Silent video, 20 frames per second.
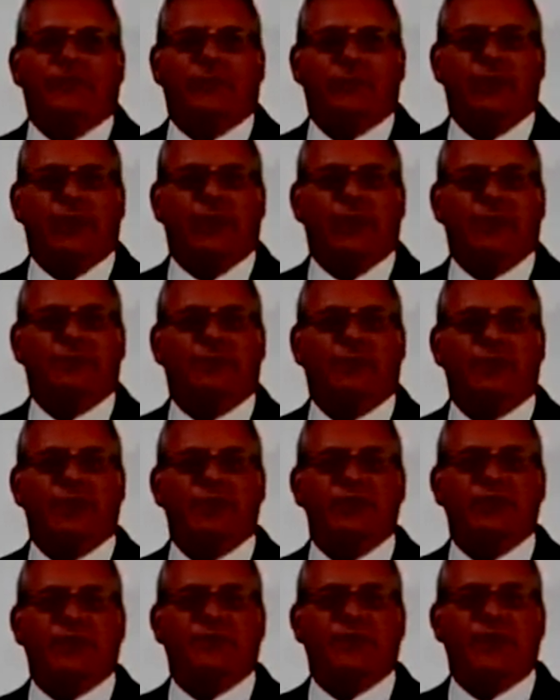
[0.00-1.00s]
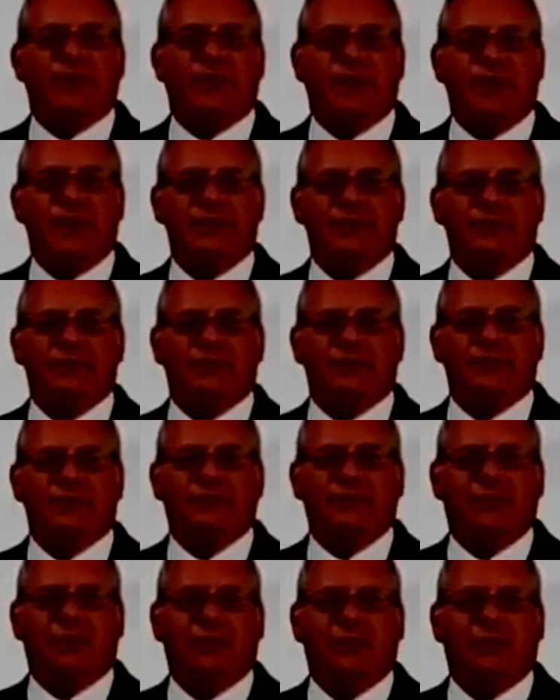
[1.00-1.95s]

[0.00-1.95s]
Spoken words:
The remaining 47,000,